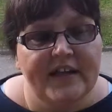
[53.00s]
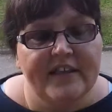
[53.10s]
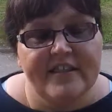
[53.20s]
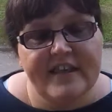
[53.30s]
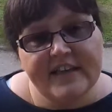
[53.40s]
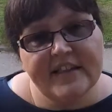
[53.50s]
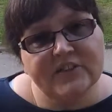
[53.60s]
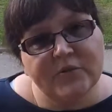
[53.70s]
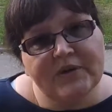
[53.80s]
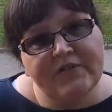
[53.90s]
thing that's
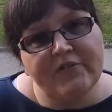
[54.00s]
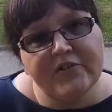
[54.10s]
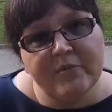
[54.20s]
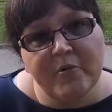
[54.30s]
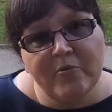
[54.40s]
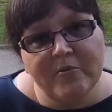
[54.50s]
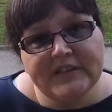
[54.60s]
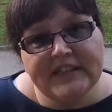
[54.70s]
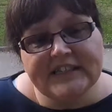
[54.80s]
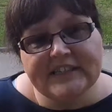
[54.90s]
going around at the moment,
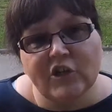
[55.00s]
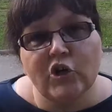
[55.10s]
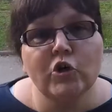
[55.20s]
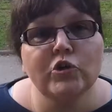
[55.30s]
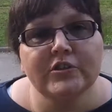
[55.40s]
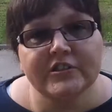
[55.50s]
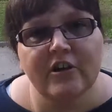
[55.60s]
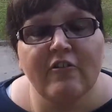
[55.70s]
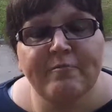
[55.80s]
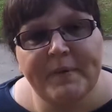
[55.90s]
this cult
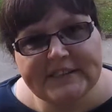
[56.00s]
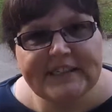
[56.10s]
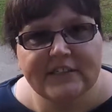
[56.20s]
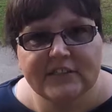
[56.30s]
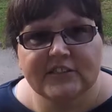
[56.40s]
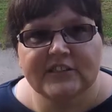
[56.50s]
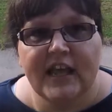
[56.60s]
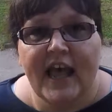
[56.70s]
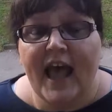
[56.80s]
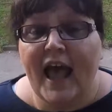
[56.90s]
of busyness.
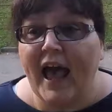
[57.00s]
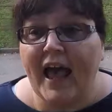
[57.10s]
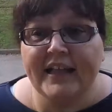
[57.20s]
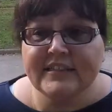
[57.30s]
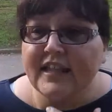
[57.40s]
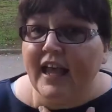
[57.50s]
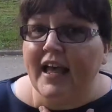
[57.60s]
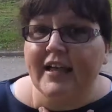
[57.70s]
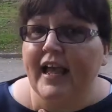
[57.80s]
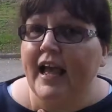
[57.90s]
And
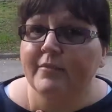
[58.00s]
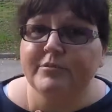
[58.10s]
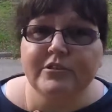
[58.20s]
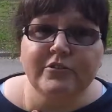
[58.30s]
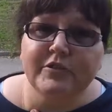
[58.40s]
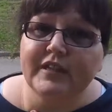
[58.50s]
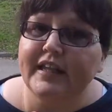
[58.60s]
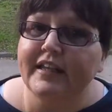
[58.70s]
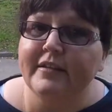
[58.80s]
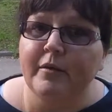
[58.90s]
I
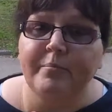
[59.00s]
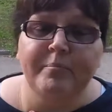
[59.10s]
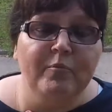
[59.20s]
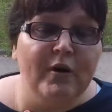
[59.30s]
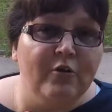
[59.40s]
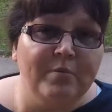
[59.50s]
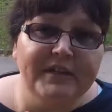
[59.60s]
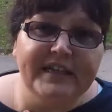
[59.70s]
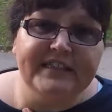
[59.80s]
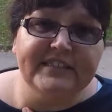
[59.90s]
absolutely, a couple of
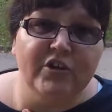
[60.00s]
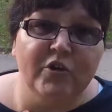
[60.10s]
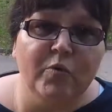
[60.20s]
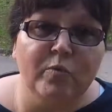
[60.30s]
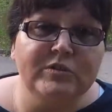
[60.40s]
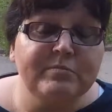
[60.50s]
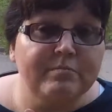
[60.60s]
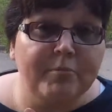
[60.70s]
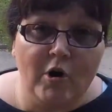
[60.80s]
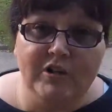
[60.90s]
years ago, was
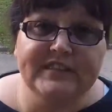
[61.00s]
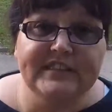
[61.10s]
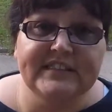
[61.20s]
bought into